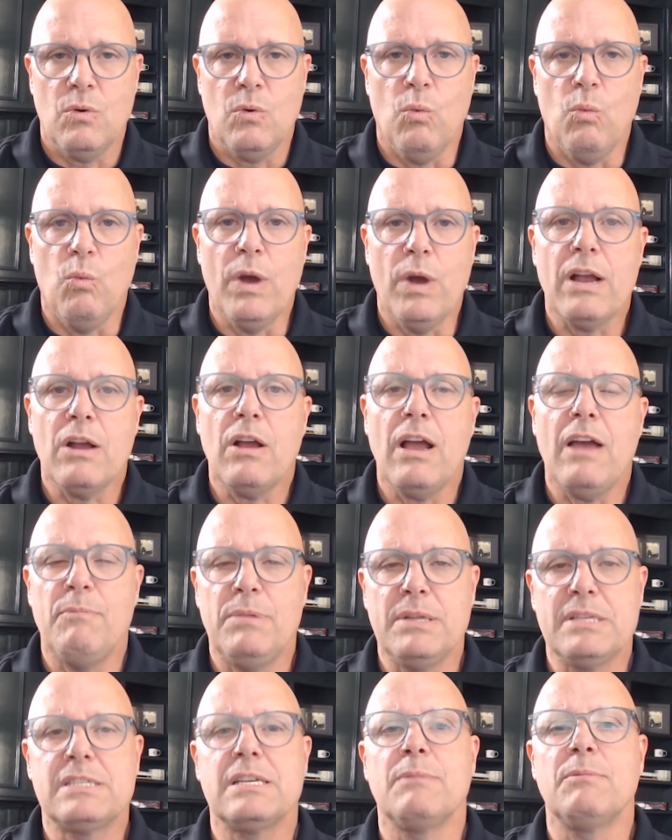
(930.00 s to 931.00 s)
where have
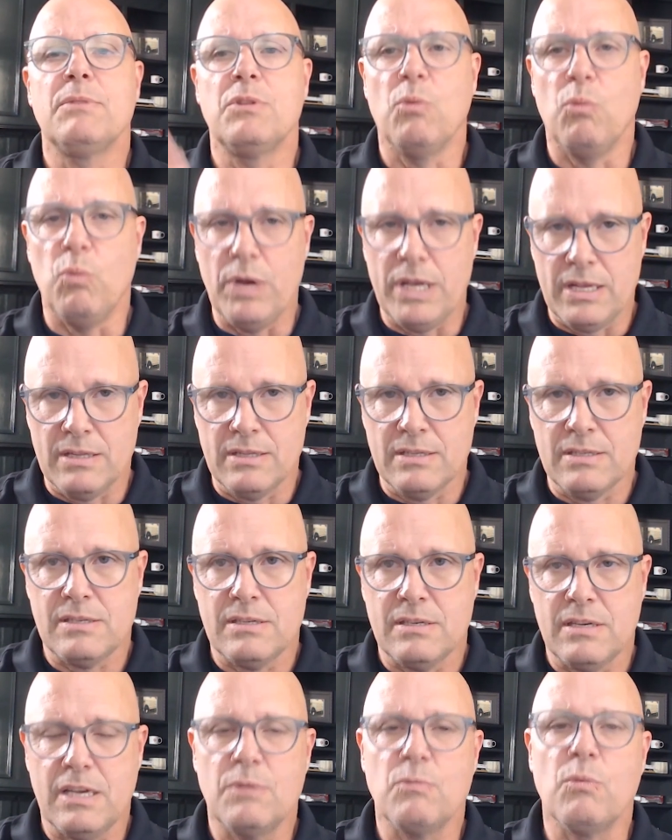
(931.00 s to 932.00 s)
been some of the
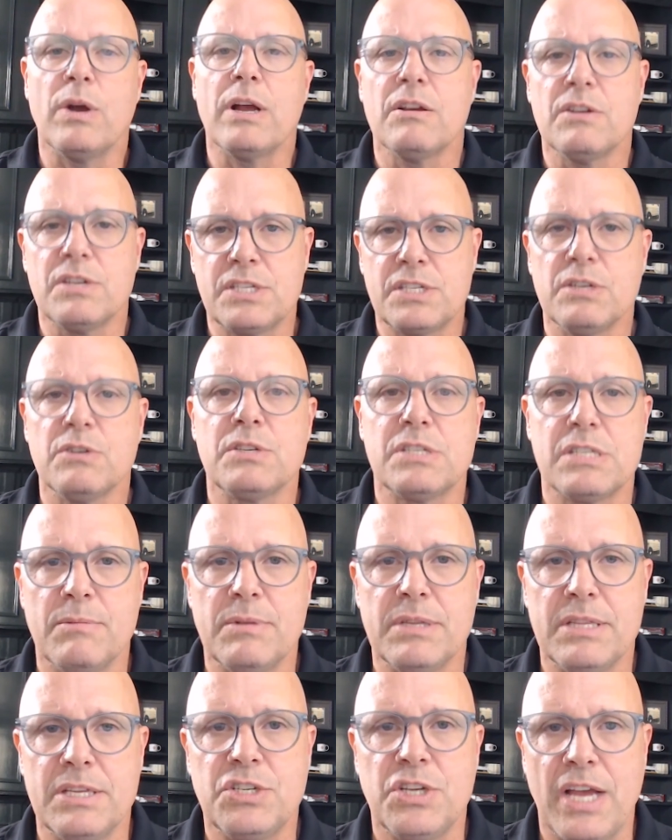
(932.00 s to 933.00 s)
wins and where are still
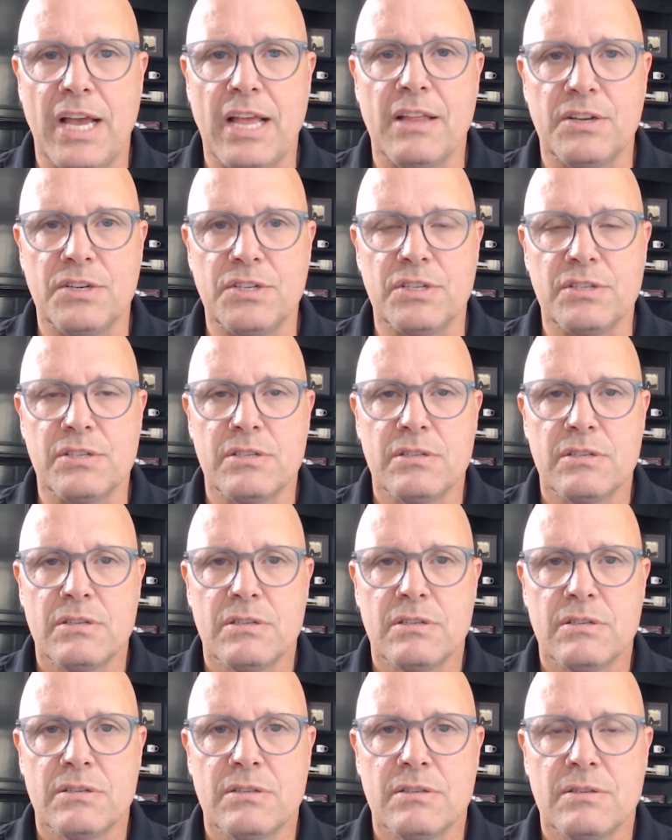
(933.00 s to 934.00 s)
some of the challenges
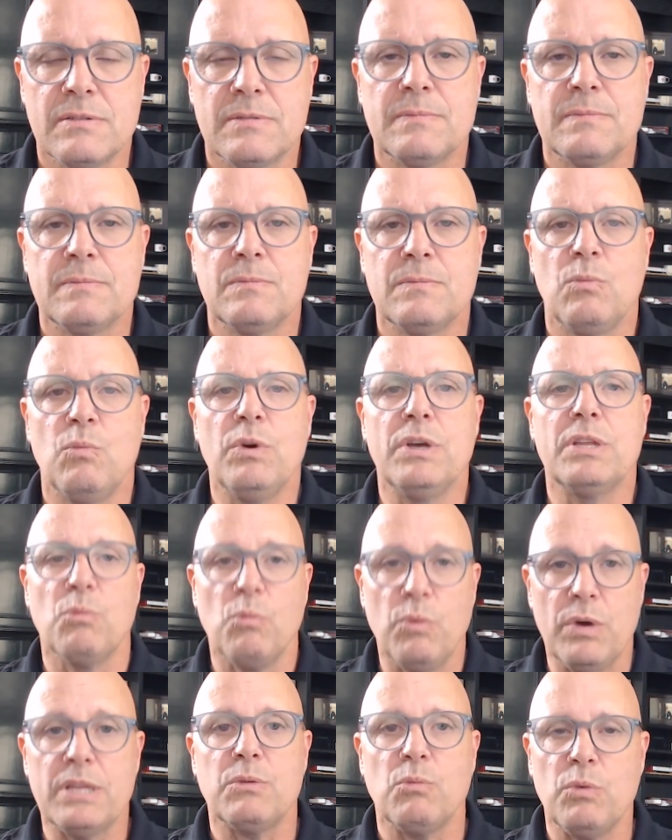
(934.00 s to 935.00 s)
with
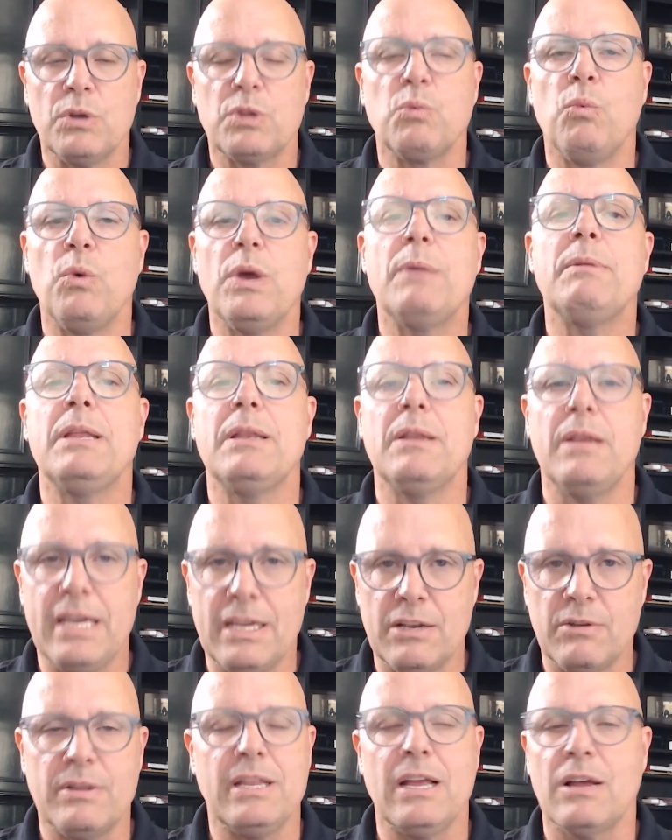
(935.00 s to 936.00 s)
women
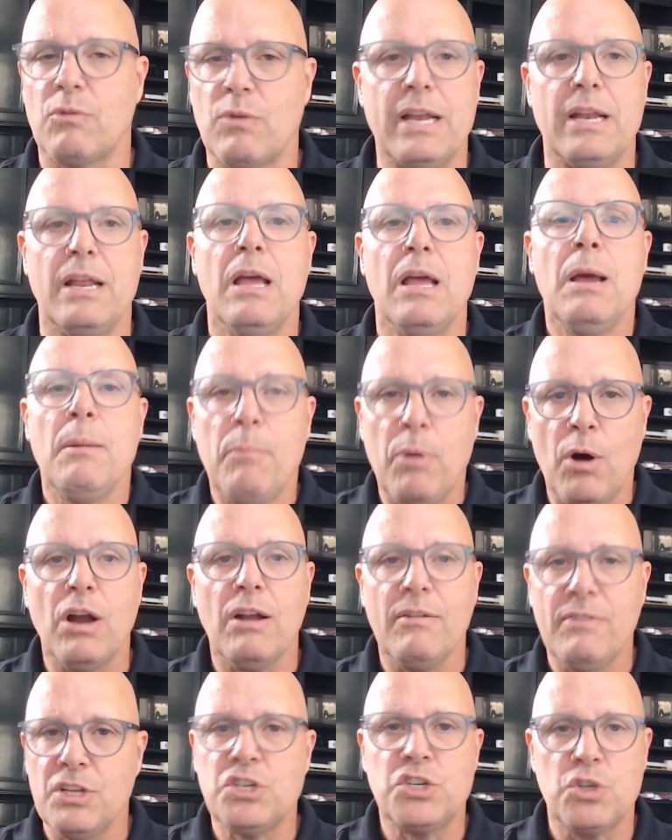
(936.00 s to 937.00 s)
in now granted,
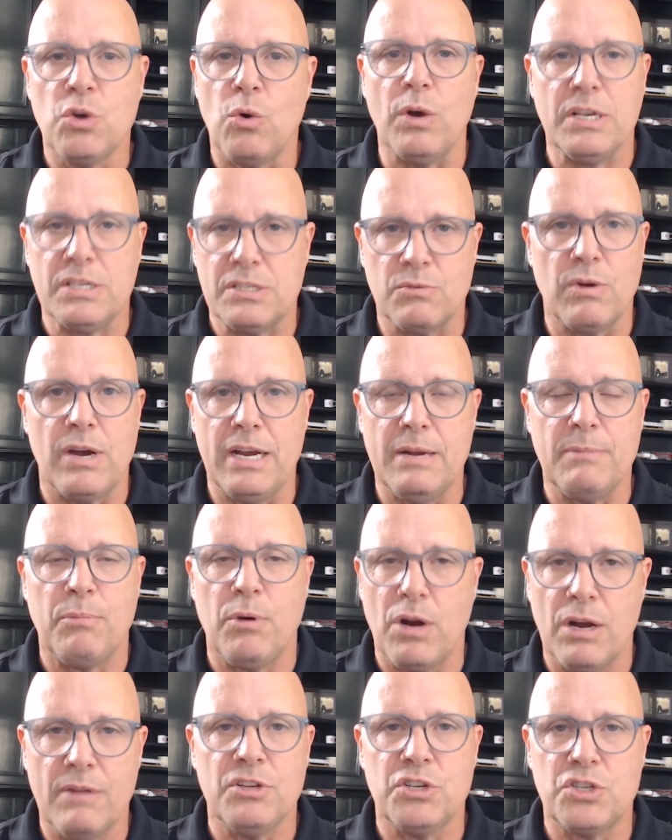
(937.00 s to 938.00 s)
part of it is choice, right?
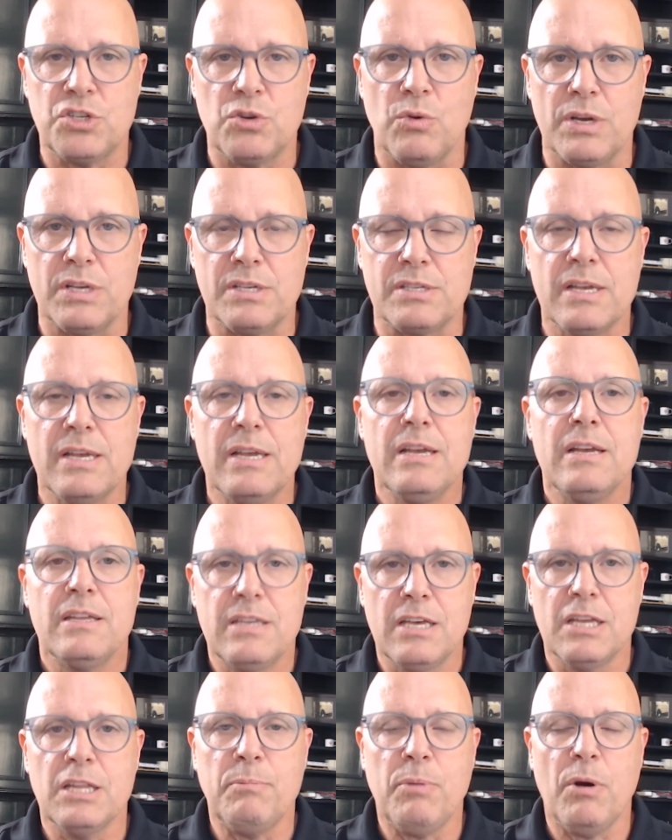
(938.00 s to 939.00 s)
Part of it is choice.
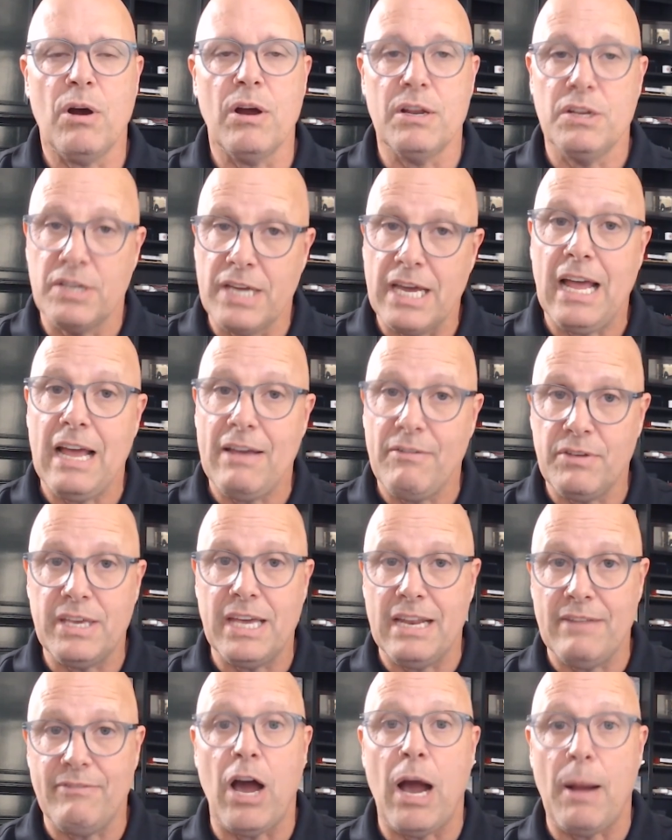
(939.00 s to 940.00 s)
The other part, you gotta
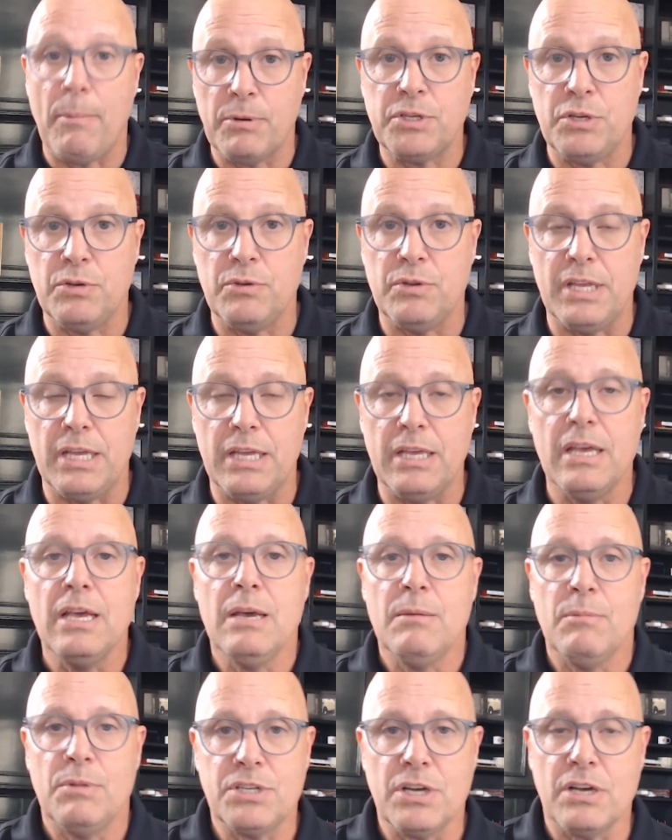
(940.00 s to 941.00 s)
have opportunity,
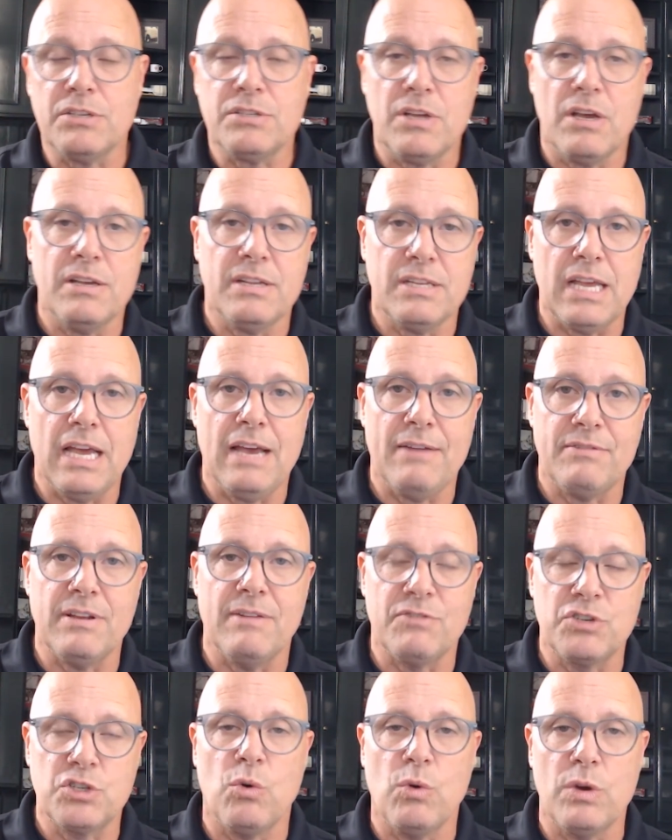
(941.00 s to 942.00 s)
but you also have to
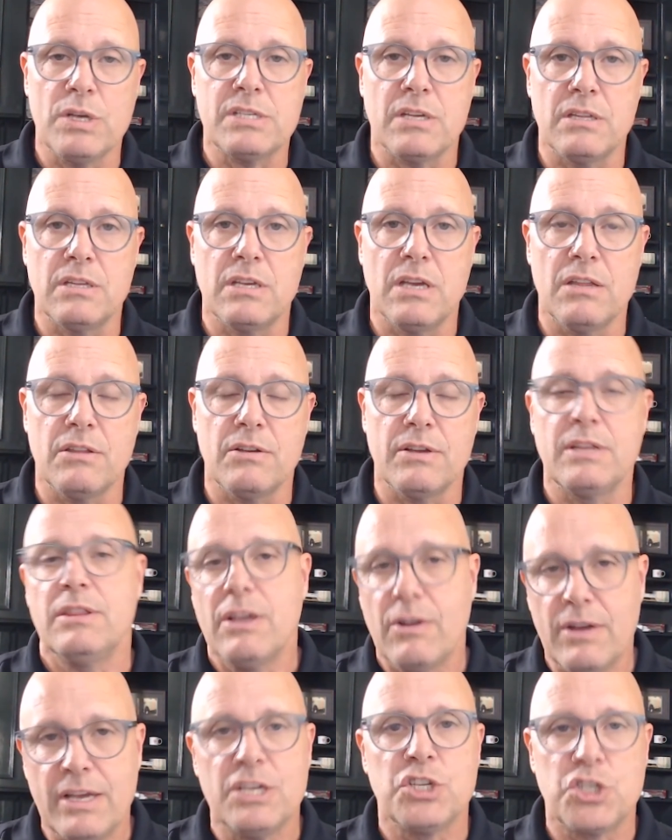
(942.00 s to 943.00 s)
have choice on the other end.
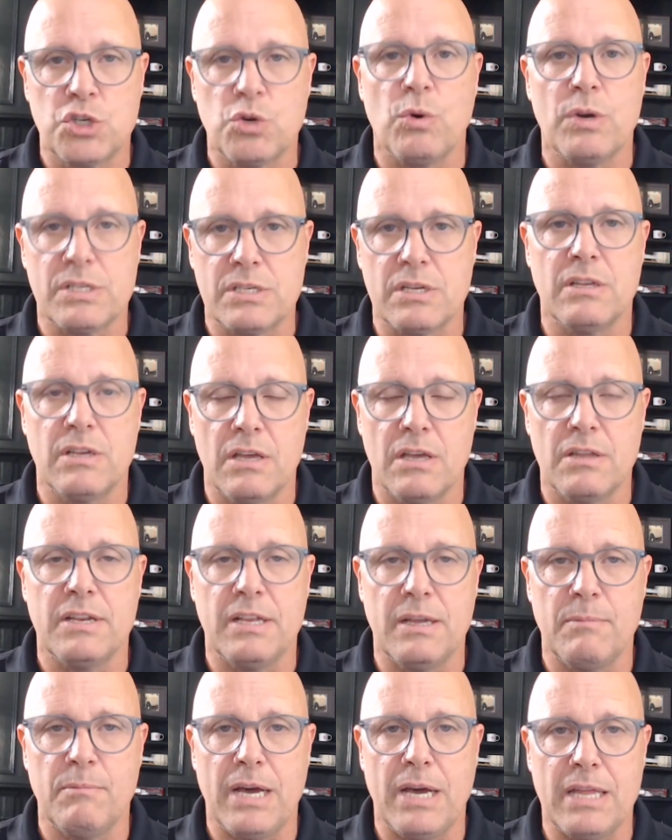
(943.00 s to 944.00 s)
There is choice on the other
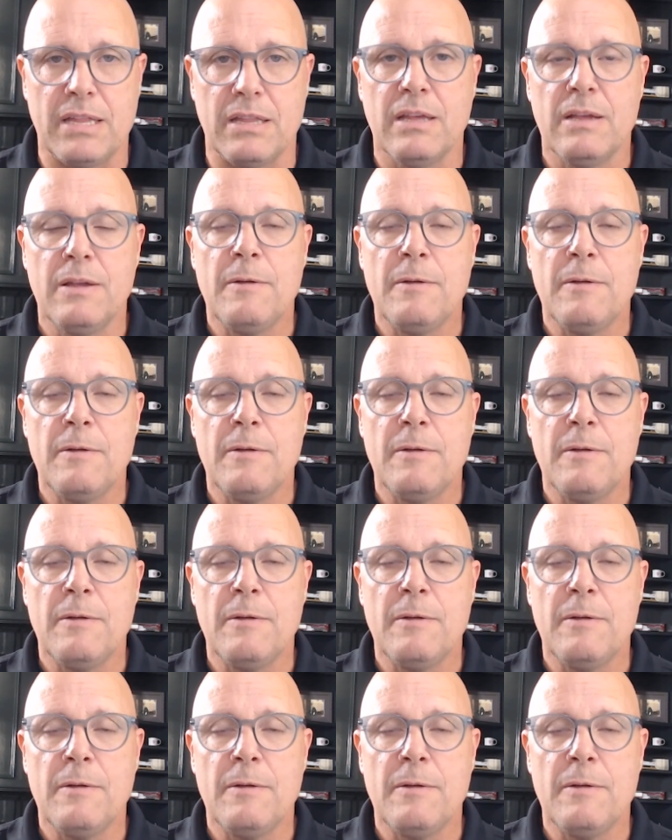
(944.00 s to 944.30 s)
end by